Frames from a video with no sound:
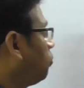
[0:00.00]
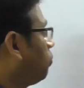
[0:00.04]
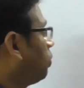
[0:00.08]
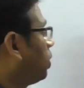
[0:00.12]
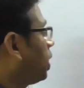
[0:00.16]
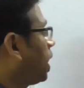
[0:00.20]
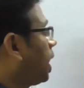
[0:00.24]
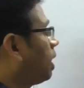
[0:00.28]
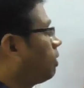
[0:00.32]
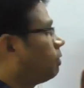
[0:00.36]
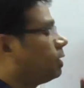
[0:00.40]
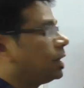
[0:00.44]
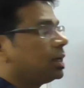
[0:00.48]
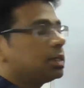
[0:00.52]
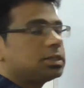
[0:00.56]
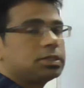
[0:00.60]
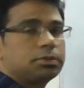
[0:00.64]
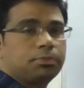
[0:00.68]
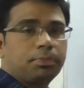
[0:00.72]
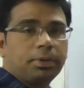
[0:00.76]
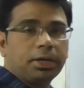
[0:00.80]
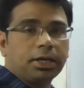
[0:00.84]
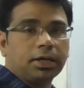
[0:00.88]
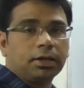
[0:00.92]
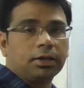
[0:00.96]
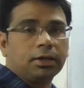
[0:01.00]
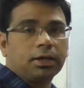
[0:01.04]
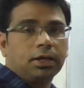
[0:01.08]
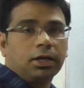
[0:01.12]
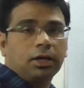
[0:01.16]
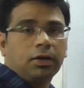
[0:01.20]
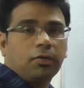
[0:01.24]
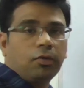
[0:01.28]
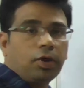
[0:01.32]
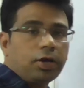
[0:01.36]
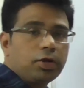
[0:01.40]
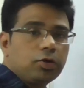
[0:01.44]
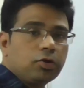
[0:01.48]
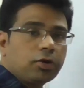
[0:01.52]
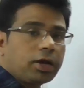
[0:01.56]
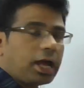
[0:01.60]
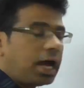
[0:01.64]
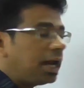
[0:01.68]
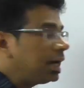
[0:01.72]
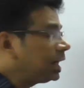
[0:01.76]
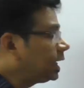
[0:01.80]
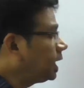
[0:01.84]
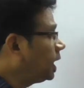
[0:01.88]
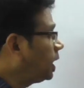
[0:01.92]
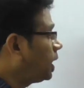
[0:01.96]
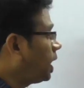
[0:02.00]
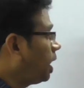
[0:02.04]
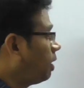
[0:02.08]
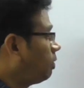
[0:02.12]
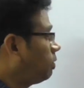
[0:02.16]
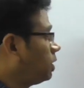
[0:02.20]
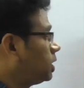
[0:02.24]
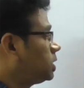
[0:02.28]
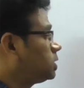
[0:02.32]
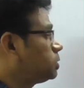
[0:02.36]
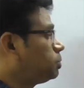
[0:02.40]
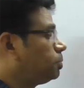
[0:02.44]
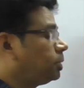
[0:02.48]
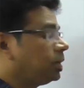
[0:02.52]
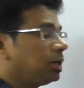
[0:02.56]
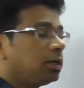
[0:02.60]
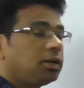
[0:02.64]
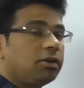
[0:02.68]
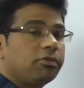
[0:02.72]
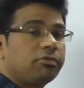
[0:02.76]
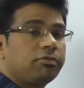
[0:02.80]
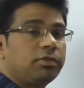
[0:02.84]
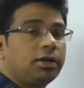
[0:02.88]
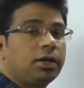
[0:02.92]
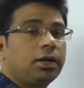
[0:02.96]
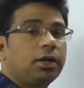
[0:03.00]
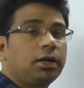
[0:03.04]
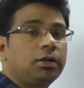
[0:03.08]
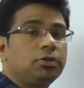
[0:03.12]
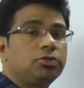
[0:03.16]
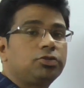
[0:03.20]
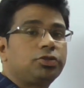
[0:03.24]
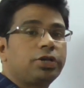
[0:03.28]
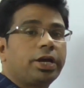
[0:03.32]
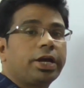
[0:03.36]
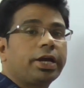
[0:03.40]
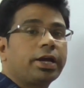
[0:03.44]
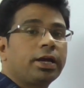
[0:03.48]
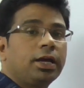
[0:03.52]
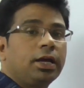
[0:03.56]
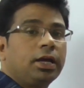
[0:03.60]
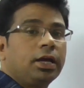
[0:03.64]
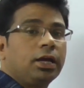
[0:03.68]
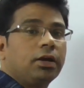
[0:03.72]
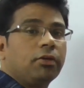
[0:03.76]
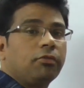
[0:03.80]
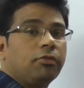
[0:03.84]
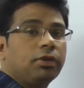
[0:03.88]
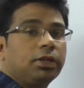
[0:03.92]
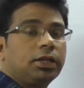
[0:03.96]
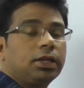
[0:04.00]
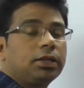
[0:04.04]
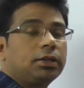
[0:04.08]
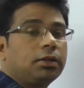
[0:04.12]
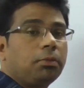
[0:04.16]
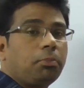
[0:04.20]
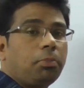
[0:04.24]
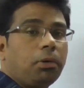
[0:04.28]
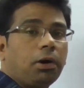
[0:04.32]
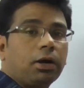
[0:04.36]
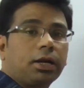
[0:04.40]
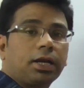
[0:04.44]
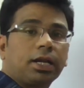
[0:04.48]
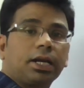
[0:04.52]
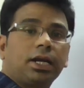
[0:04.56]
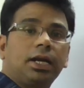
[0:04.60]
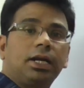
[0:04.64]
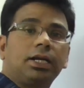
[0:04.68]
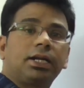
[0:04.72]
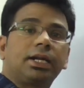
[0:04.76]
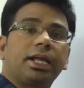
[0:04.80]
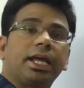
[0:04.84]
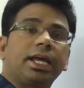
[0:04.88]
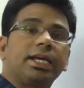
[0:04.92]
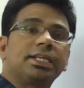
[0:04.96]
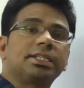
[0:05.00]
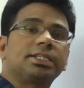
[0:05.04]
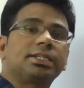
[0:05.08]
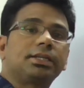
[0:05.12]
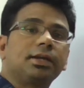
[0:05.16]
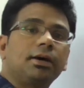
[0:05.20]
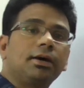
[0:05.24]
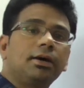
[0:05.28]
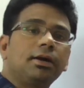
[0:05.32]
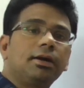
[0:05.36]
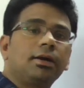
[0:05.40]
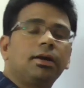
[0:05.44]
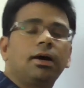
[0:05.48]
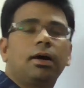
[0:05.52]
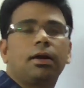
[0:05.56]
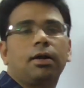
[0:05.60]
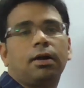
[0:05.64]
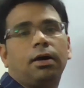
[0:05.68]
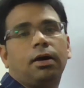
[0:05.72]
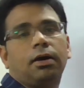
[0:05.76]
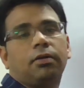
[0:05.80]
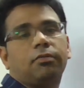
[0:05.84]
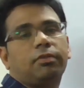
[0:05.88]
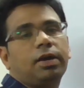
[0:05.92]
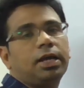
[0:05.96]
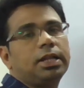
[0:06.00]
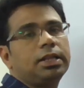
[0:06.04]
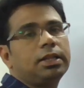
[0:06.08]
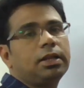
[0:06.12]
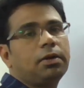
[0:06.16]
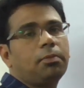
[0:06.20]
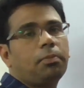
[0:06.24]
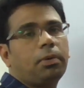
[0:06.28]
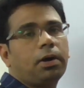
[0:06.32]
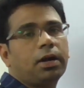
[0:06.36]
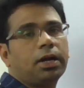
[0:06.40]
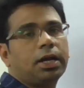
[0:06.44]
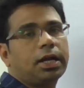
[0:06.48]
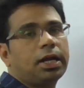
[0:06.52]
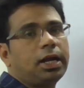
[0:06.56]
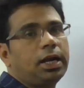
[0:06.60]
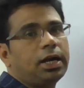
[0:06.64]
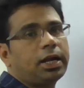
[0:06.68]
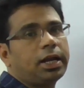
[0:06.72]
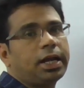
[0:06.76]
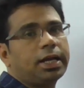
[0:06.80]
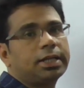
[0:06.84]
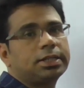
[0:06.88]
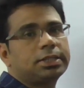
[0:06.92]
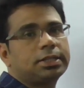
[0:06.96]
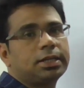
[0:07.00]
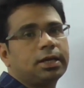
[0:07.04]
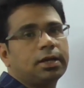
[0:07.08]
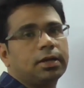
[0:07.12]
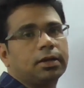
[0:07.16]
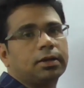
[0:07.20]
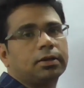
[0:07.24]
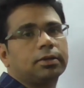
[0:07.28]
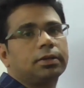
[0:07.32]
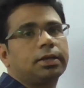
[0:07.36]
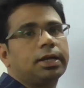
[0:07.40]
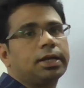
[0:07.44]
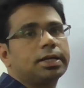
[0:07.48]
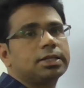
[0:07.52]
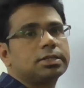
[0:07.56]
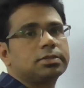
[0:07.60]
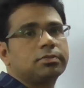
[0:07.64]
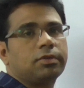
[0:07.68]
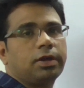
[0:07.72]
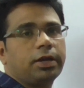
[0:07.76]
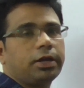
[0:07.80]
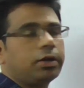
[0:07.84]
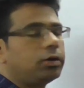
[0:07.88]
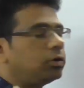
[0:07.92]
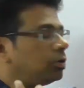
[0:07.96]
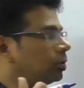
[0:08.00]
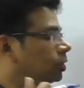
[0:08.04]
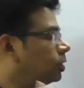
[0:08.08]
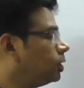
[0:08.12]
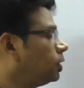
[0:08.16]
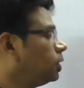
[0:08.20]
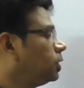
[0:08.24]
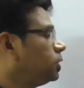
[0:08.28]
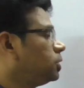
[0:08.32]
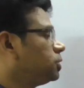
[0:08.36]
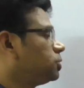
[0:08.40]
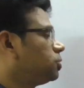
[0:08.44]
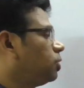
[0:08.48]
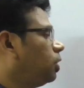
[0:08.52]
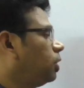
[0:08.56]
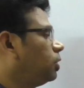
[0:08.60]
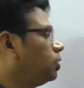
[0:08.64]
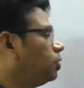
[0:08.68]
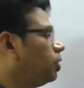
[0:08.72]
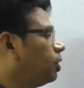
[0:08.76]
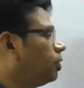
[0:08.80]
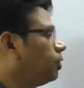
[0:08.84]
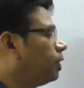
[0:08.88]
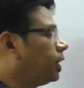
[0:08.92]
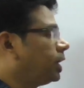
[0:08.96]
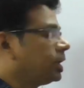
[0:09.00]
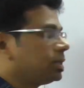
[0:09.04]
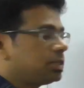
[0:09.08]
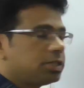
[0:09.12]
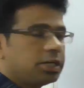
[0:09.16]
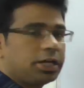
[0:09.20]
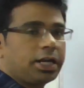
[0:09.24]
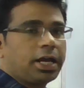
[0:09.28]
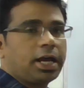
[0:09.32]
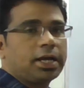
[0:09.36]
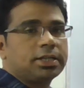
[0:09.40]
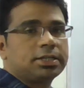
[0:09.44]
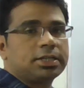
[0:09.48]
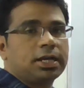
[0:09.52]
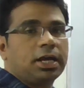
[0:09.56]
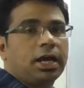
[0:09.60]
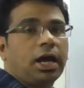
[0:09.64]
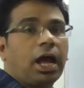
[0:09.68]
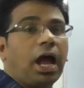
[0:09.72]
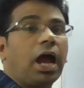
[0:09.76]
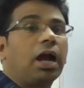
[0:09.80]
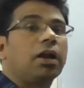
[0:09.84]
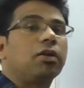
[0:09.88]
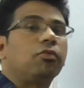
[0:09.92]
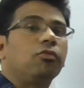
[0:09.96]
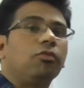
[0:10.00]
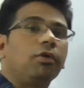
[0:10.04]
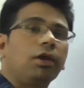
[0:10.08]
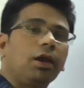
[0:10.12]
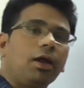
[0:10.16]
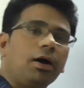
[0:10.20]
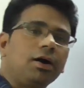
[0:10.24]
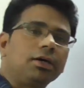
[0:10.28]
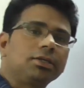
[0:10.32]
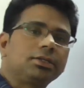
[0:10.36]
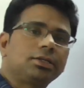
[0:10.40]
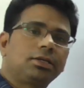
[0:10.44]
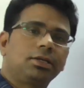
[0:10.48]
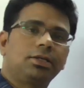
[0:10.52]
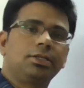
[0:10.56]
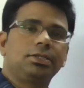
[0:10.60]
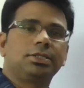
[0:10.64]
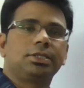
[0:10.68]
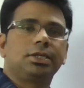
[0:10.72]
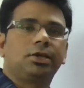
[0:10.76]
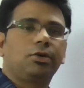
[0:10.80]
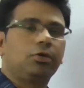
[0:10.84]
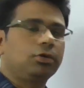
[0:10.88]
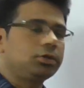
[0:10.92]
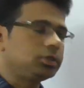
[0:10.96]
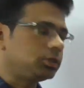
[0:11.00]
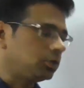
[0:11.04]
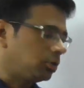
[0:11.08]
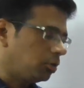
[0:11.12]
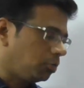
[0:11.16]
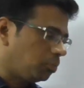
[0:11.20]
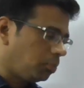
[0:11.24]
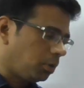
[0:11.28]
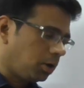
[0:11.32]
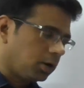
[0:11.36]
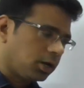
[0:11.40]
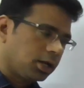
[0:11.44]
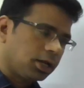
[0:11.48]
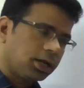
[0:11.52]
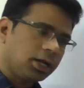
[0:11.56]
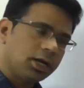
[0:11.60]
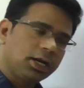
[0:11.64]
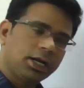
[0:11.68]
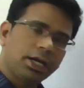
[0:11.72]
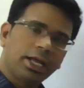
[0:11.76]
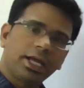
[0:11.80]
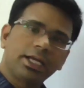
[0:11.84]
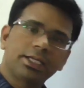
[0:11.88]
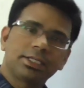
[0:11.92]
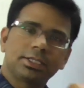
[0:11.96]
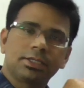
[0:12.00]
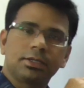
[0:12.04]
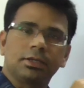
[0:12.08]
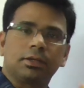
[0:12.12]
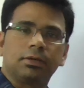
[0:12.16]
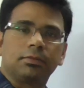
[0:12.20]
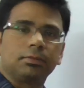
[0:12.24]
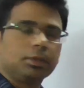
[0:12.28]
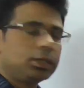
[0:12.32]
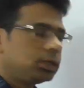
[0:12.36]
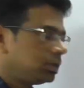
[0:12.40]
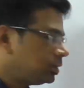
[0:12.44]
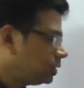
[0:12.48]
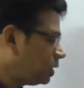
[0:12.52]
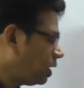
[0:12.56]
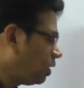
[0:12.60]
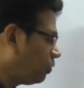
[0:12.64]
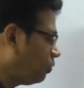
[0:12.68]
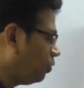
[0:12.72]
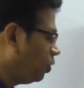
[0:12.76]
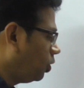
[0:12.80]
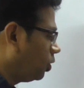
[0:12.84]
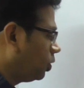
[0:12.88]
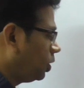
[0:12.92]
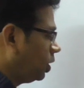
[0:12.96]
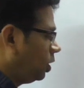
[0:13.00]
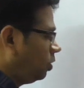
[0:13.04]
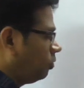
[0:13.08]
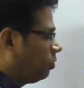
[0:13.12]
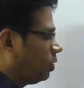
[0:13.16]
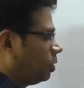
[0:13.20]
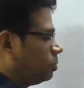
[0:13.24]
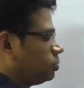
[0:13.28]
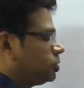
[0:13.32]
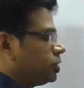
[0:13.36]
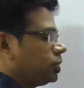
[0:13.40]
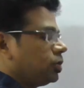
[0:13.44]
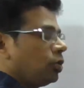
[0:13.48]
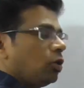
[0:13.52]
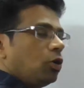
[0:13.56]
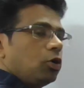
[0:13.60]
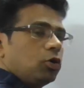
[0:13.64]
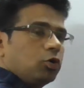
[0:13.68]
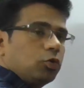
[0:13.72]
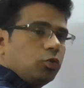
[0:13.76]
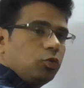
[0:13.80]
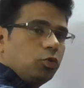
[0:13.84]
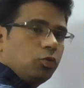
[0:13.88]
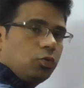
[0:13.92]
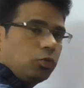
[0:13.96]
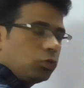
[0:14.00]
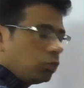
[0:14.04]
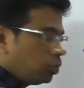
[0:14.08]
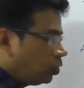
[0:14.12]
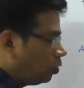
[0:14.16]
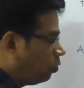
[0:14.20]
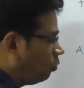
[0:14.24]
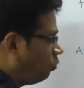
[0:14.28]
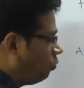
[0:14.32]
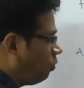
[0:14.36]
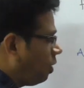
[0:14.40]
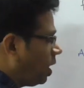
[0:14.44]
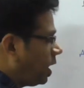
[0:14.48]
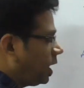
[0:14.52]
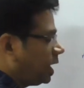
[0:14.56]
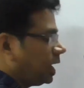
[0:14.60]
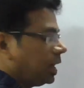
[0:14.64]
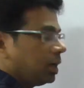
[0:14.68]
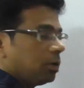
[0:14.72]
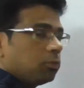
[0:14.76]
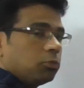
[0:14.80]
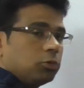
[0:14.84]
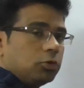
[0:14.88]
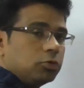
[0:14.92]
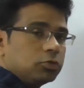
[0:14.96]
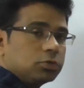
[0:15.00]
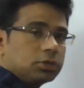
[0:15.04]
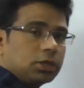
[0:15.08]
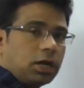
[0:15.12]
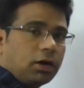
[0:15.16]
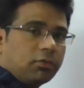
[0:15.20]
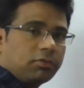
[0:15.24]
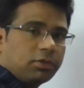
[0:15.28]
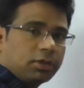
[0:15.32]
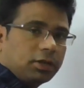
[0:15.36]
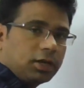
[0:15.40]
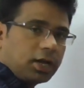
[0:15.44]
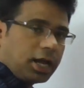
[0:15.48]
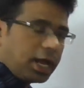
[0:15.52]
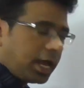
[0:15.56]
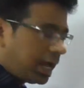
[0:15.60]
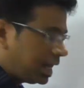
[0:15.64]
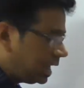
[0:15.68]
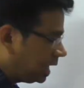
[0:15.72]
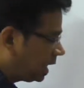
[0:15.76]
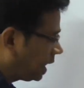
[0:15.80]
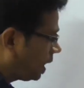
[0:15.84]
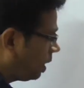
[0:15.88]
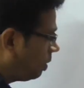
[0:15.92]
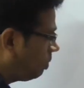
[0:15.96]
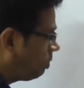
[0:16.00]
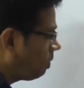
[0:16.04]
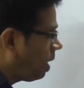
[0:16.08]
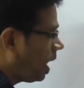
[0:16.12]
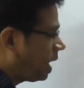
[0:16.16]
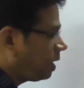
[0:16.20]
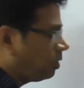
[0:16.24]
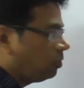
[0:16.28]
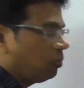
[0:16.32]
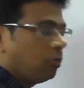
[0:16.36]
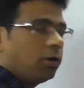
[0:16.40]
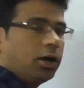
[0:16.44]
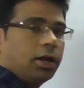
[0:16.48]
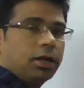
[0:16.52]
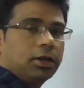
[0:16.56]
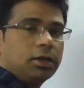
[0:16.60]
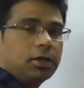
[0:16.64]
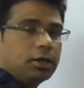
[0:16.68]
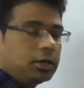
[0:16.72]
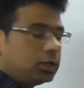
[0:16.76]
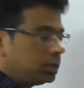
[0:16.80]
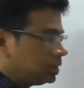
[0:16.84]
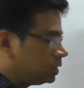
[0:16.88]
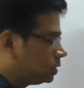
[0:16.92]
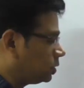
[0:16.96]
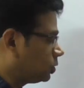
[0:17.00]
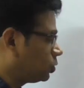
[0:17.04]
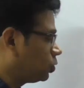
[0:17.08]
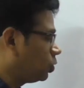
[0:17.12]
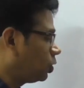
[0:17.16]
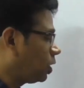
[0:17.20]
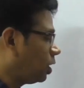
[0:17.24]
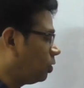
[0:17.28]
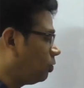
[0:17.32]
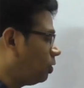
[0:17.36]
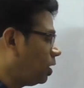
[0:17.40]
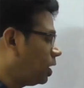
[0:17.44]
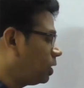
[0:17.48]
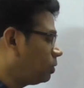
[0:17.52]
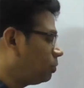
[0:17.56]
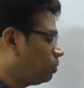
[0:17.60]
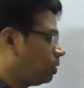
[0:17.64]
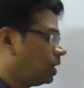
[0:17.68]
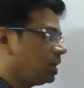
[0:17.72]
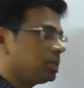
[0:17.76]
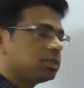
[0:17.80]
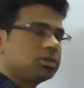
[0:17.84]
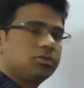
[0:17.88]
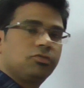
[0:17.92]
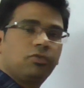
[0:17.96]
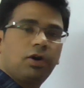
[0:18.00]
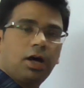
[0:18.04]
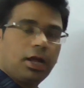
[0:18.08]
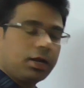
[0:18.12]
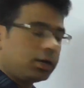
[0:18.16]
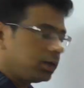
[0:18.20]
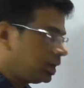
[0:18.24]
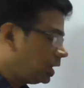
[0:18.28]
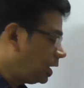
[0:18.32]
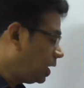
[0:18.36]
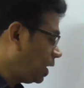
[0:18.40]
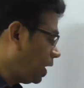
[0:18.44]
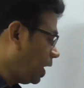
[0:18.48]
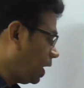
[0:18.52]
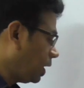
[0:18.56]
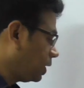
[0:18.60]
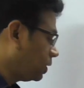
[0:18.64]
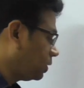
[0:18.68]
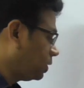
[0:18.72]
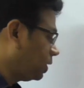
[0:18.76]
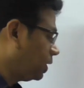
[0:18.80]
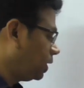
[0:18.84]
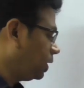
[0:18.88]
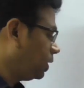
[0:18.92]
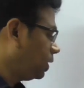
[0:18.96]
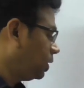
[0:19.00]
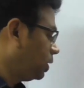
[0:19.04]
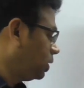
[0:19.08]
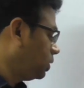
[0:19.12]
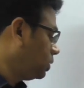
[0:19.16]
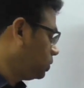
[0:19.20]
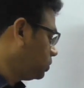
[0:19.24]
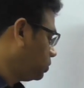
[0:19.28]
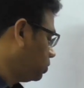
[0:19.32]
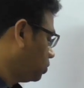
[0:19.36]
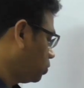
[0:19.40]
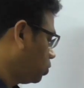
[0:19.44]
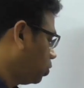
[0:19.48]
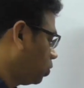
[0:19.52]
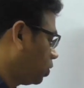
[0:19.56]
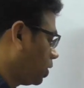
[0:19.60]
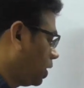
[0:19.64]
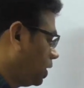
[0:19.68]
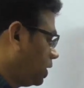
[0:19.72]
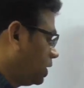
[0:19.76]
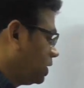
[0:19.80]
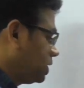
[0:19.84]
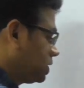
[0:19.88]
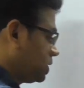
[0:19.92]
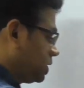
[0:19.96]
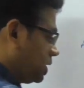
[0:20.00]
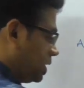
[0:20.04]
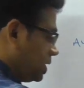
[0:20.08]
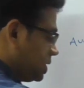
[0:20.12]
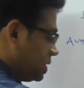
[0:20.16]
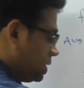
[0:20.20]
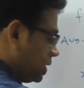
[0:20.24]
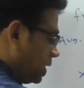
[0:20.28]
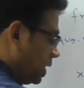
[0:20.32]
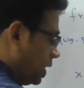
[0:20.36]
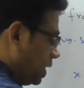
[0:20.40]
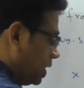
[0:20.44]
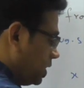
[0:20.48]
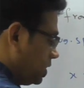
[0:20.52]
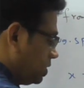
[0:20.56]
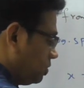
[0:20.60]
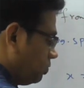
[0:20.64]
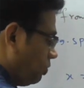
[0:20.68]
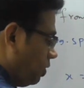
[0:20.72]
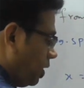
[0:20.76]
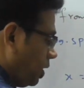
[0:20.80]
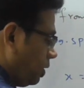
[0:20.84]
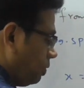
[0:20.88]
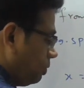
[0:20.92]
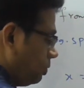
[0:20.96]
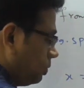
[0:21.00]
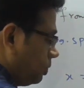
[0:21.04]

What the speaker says: For average speed. When you calculate average speed, definitely you check whether the particle takes turn or not. When the particle takes turn, yes, very good. So all you are very genius. At velocity is equal to 0, particle takes turn. Therefore, from 0 to 1 it moves. After that again it come back 1. So total 1 plus 1 and 3. So total distance here it is 5.